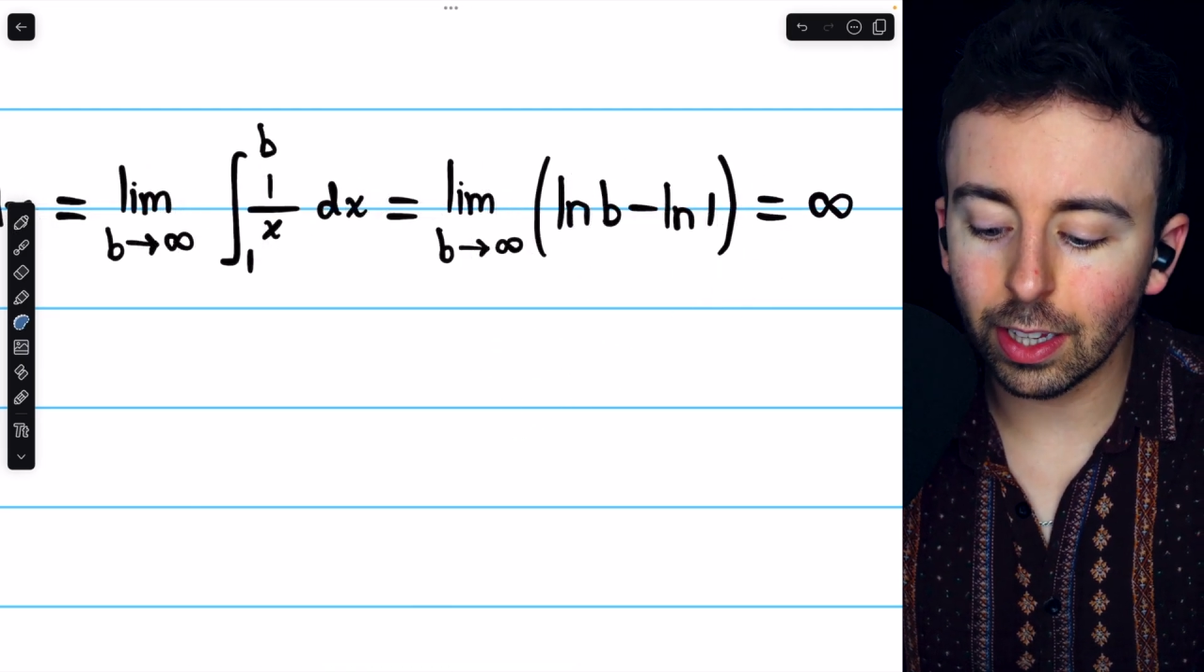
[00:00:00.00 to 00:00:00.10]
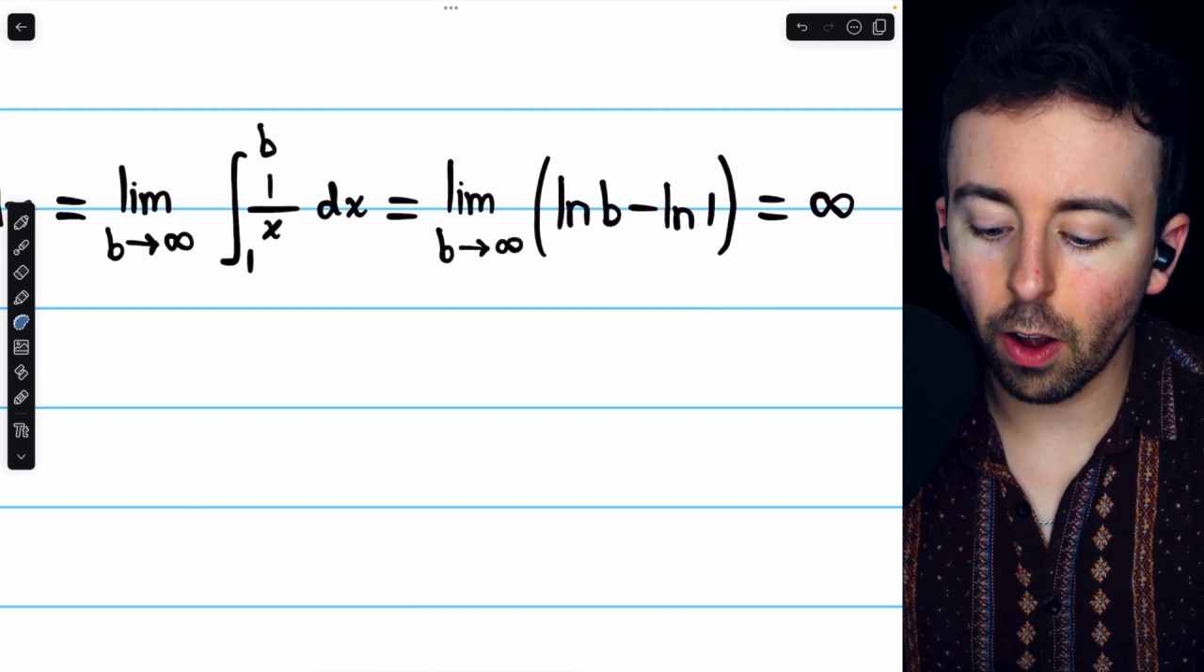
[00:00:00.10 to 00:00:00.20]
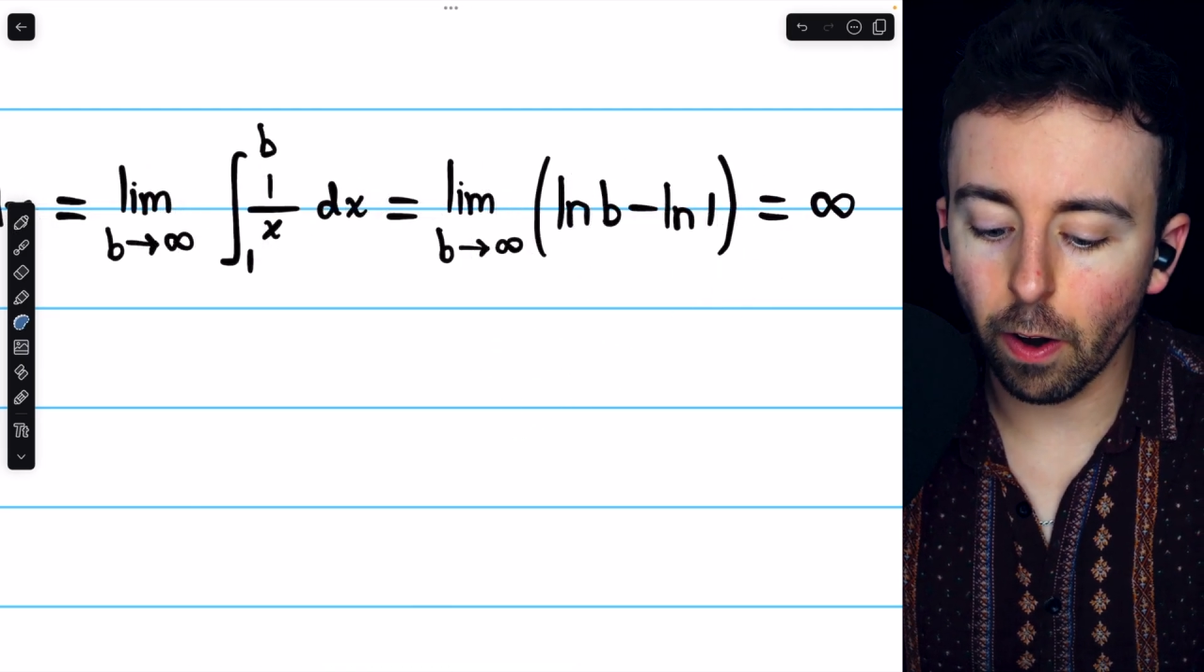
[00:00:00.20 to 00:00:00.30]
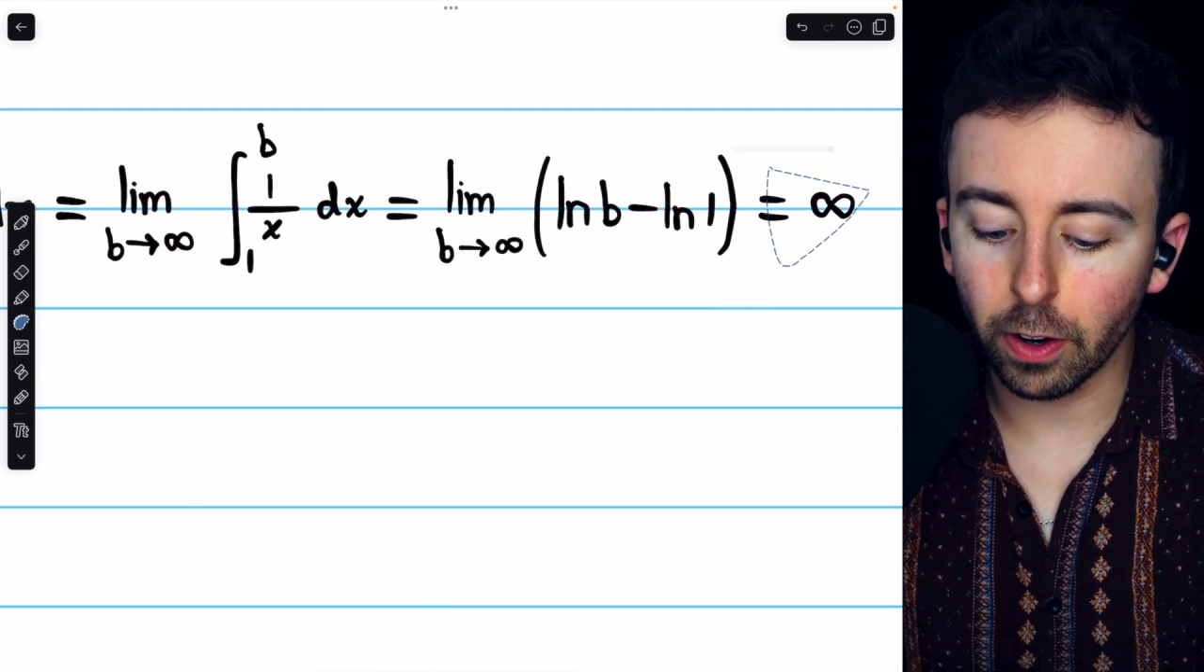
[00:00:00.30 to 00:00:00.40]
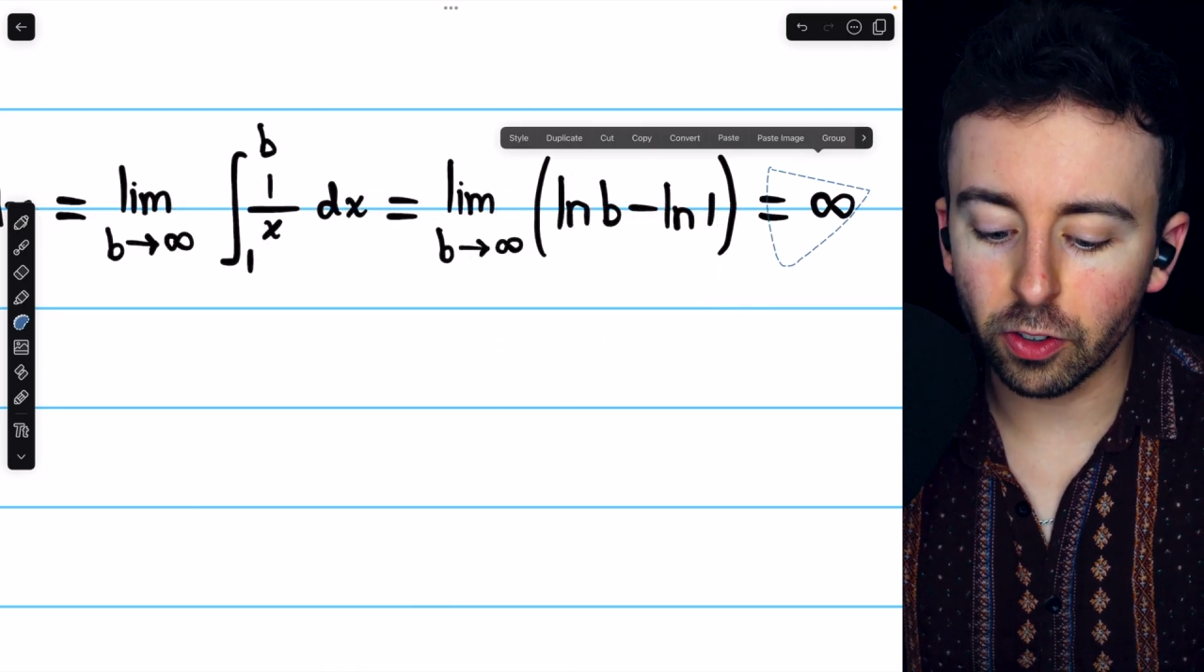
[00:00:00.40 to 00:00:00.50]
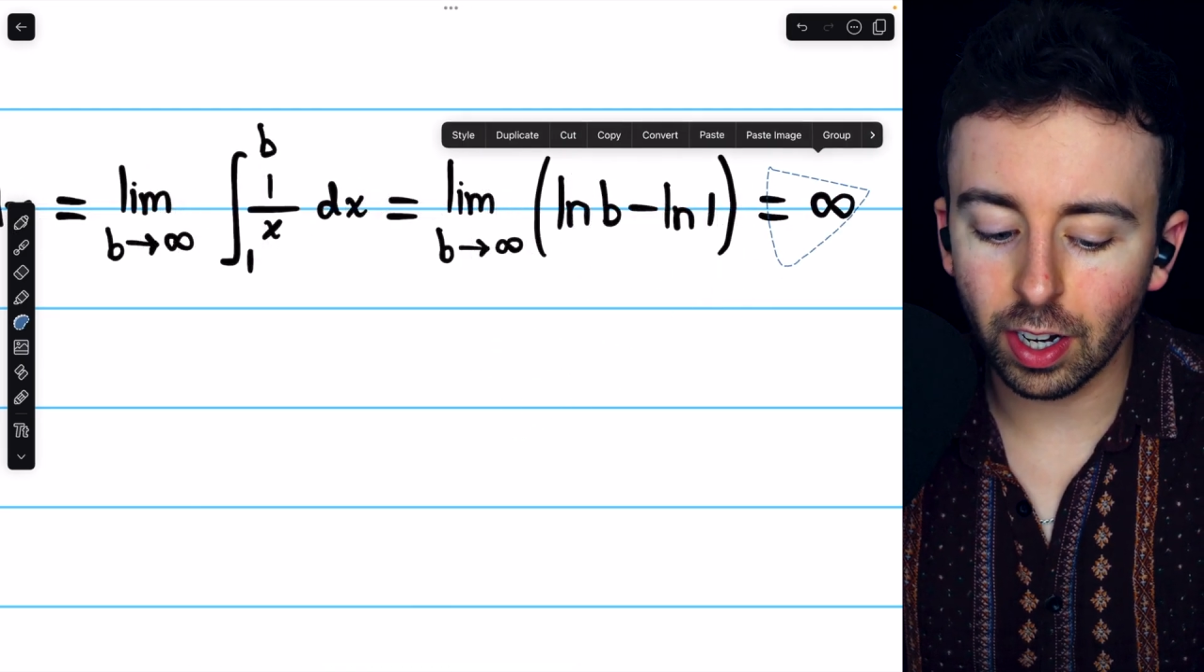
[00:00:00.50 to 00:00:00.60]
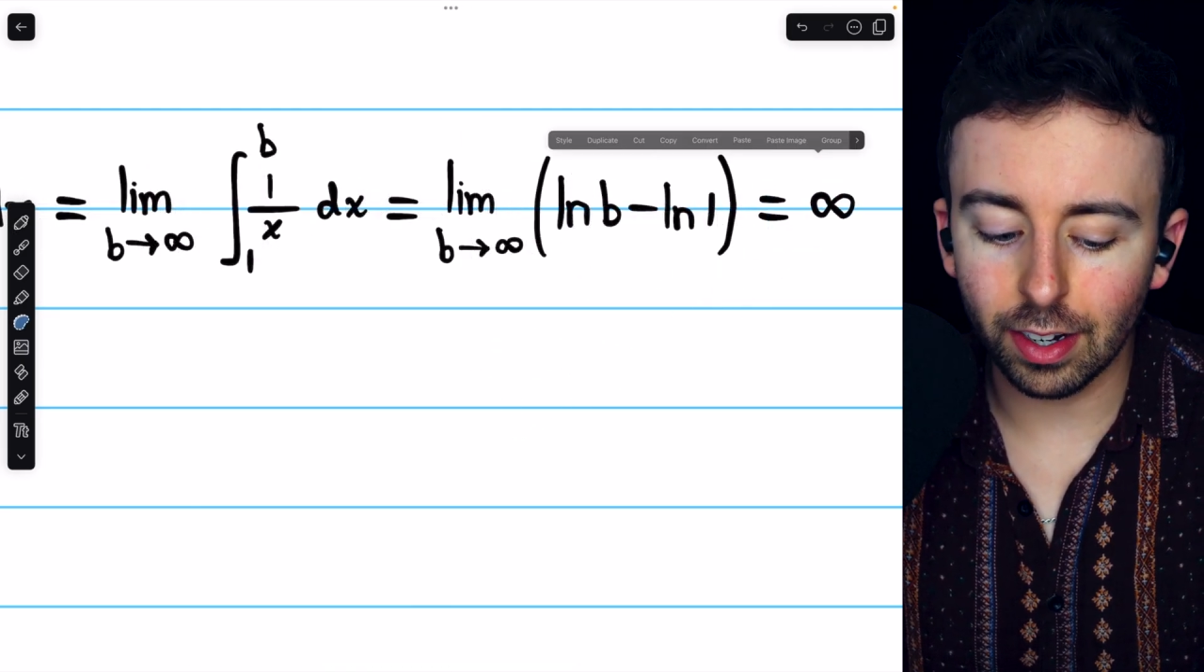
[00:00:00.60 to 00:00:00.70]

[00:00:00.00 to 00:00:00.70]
large,